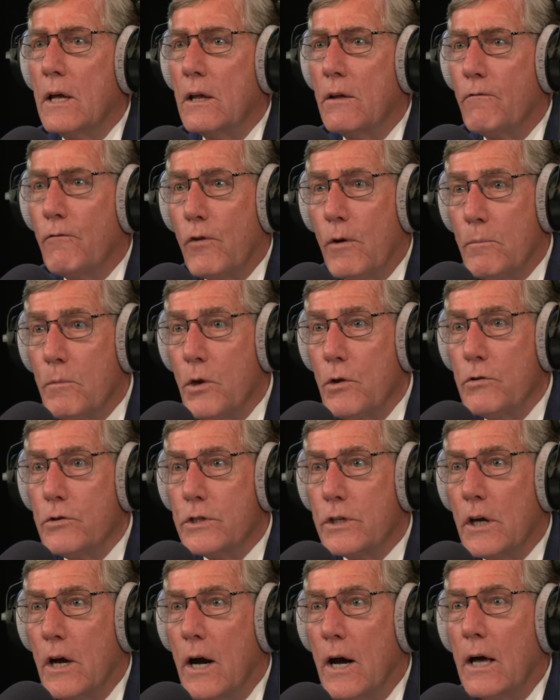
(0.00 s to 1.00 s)
from
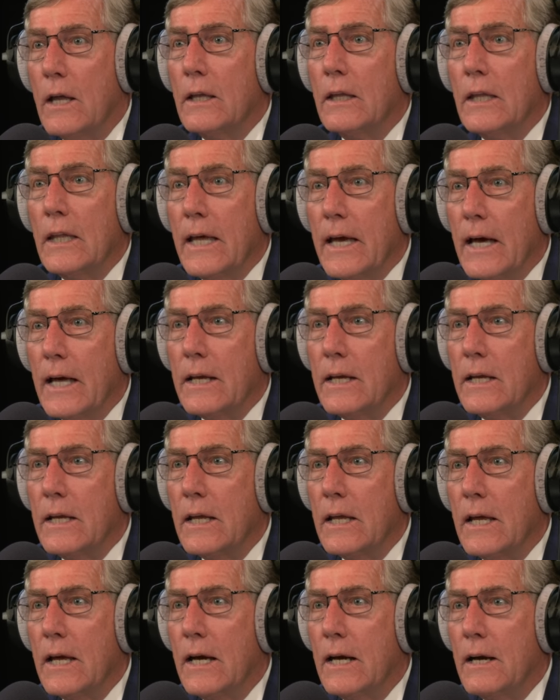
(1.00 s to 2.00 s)
Utah
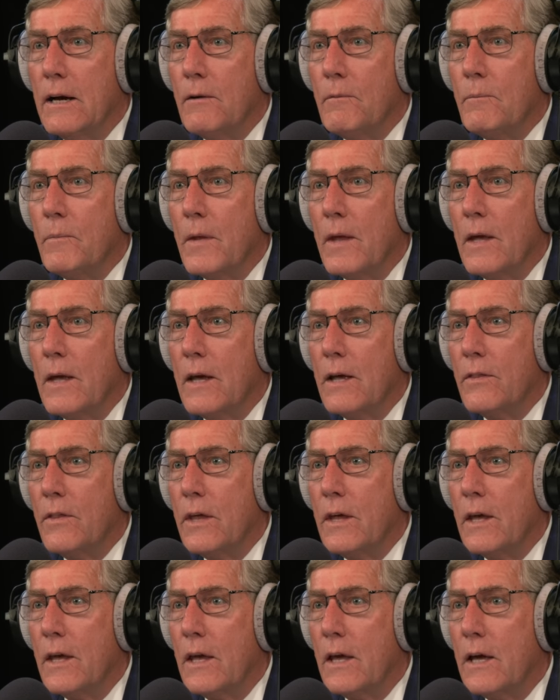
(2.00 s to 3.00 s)
led uh,
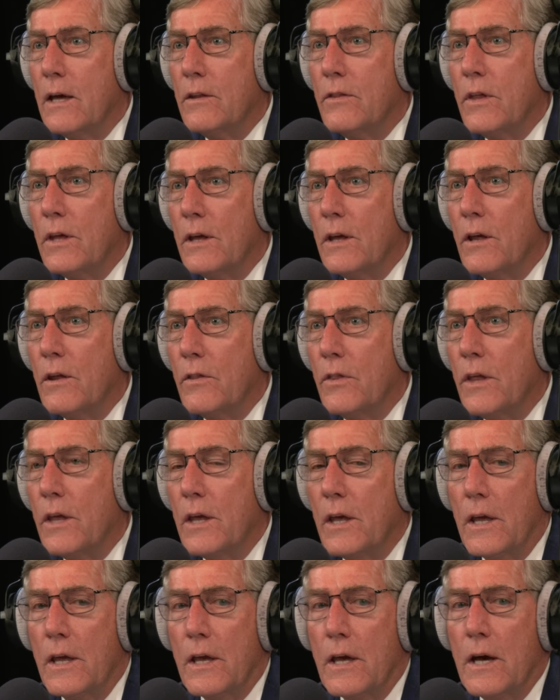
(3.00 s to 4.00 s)
the the
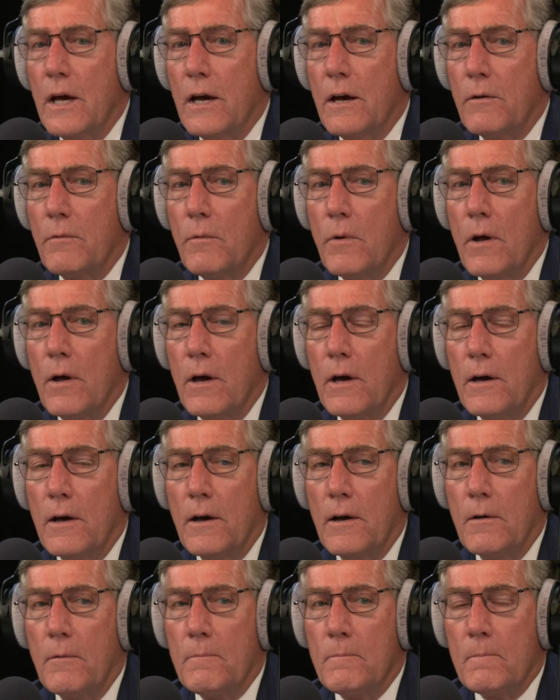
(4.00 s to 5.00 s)
the, uh,
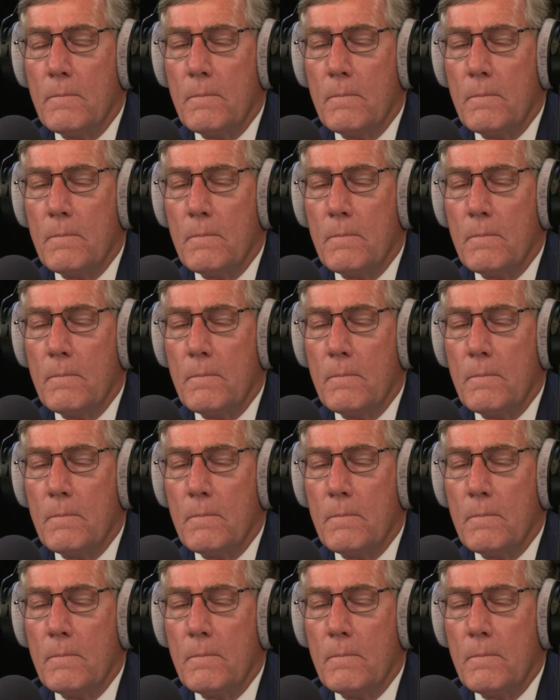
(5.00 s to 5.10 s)
uh,